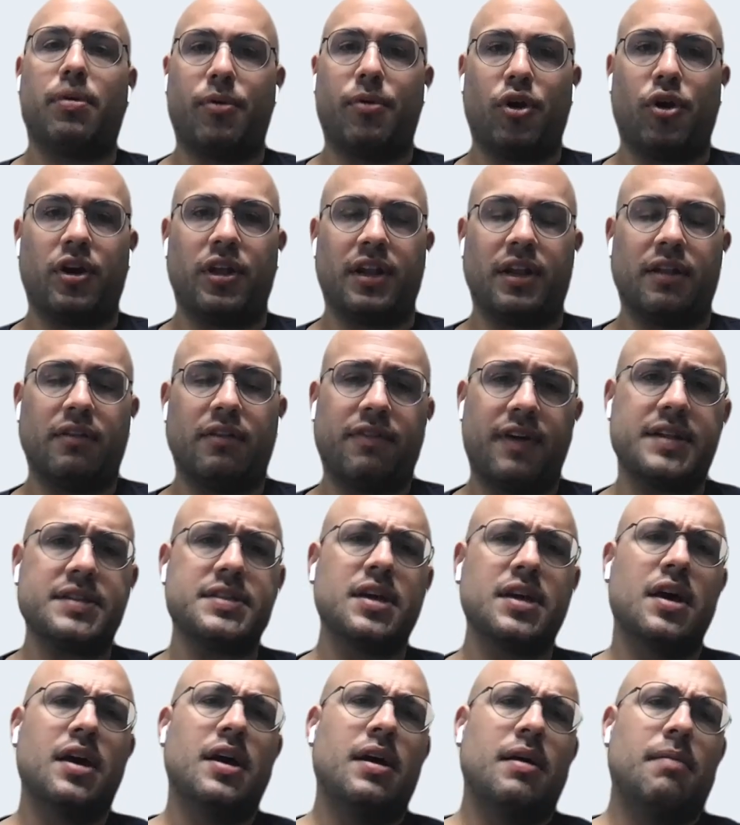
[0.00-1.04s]
prepared in
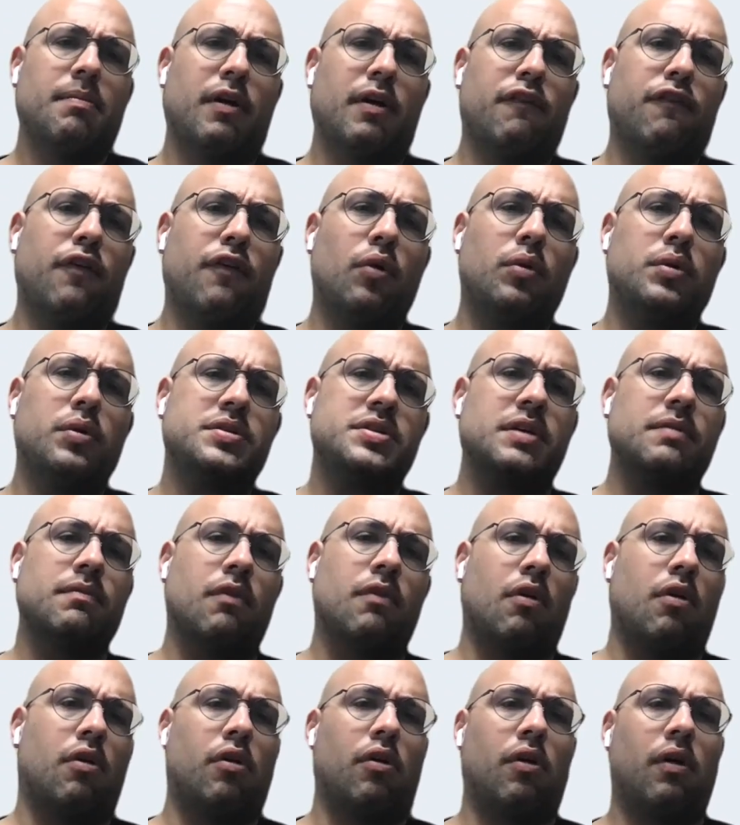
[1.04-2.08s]
advance, but
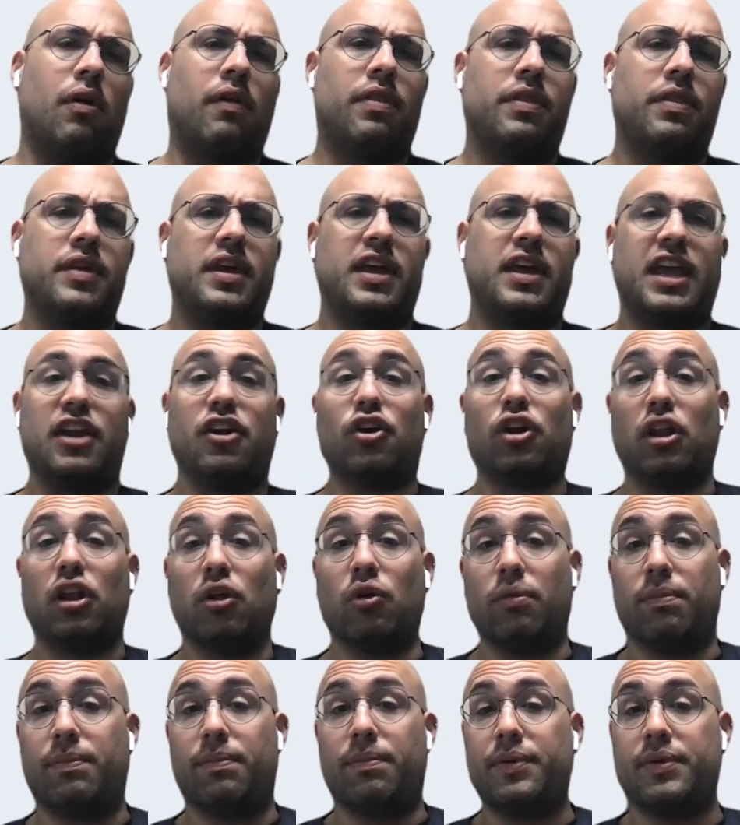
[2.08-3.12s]
focusing more on the inner
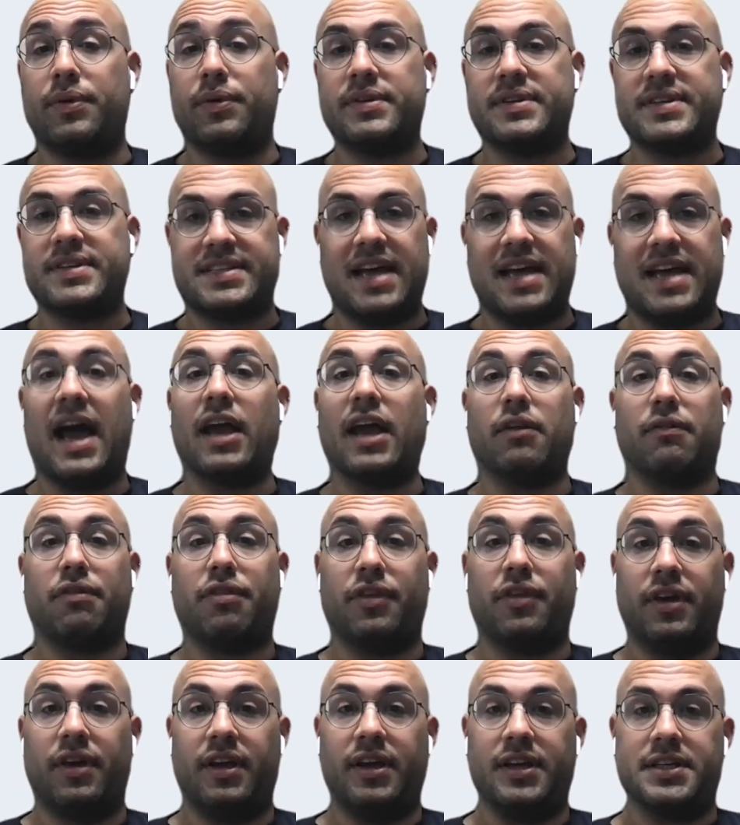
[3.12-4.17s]
loop side
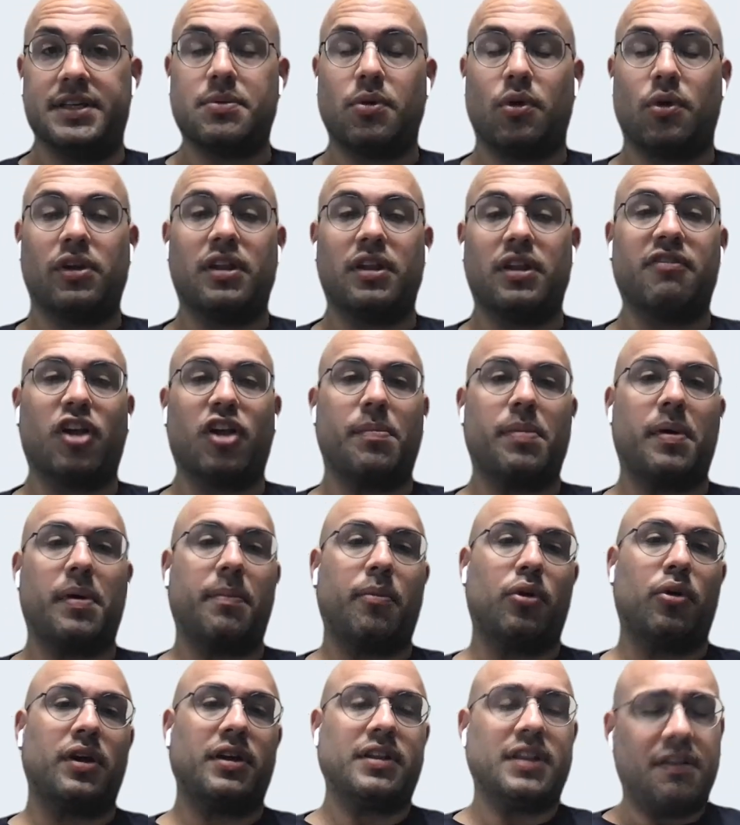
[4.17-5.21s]
of things, on the
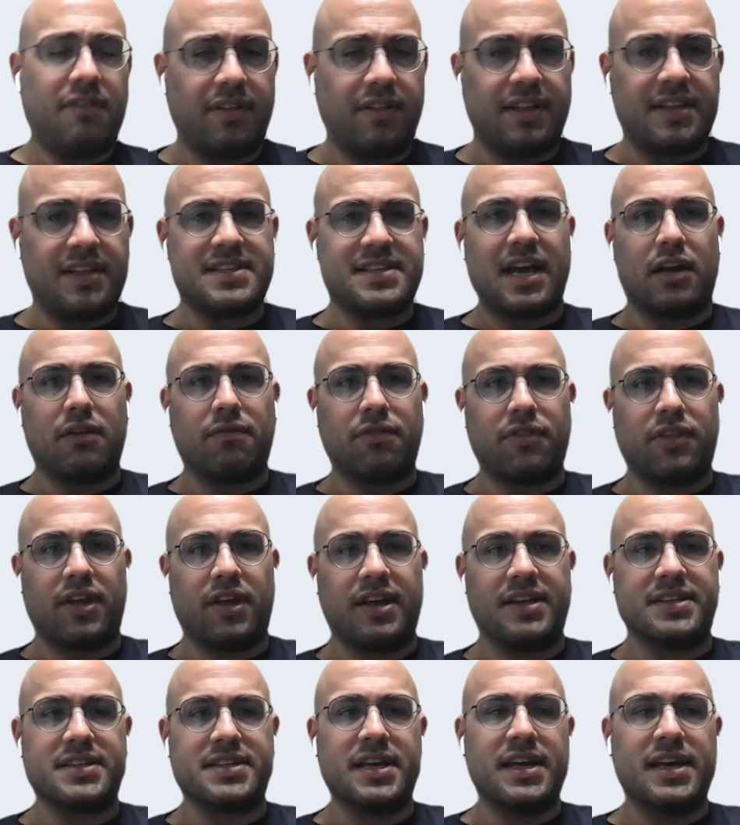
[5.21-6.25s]
developer productivity side of
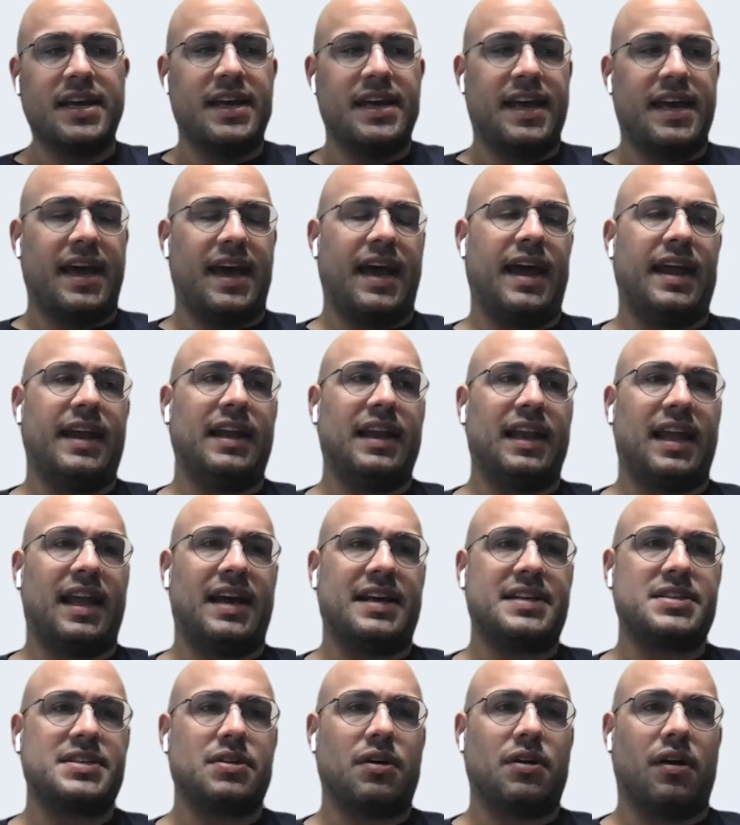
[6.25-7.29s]
things, and
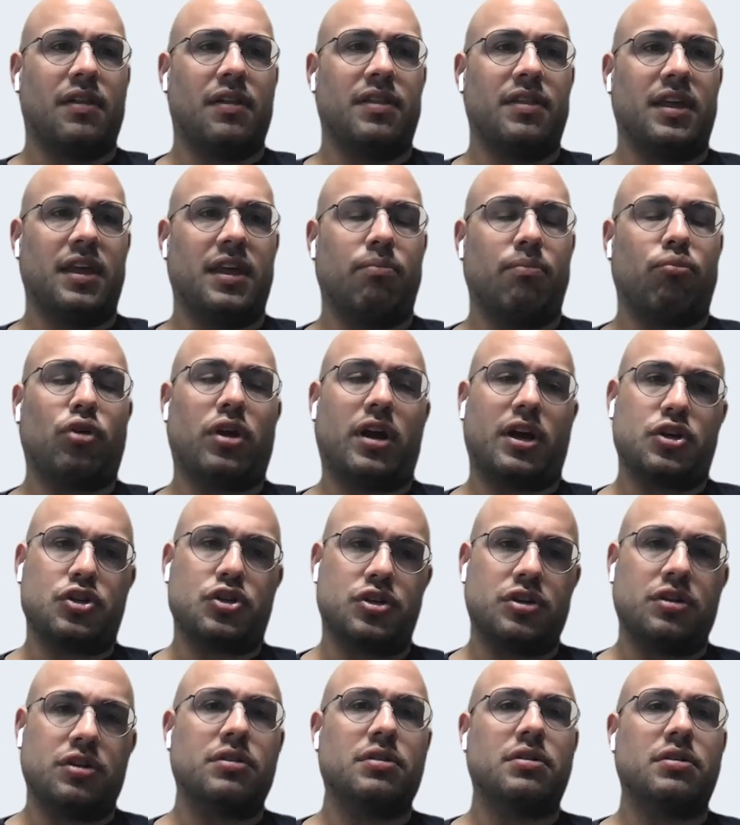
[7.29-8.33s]
less on the
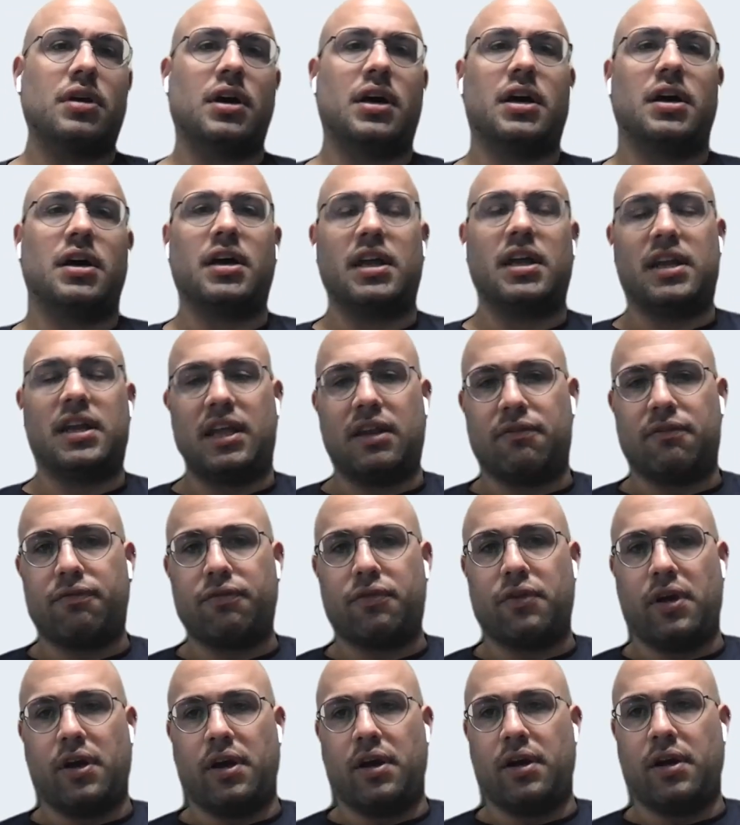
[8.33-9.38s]
production and
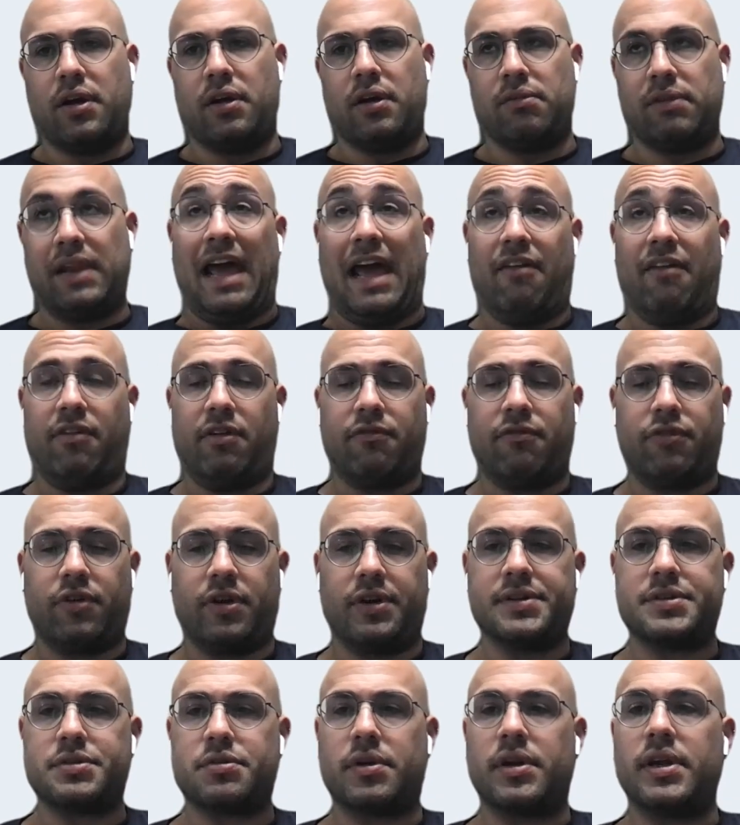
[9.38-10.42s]
live
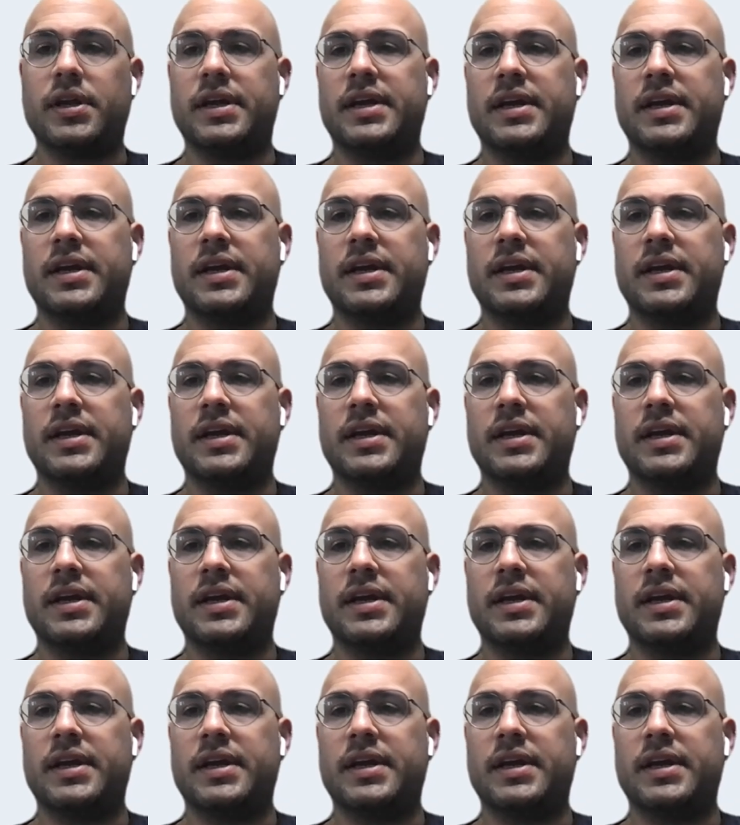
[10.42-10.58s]
infra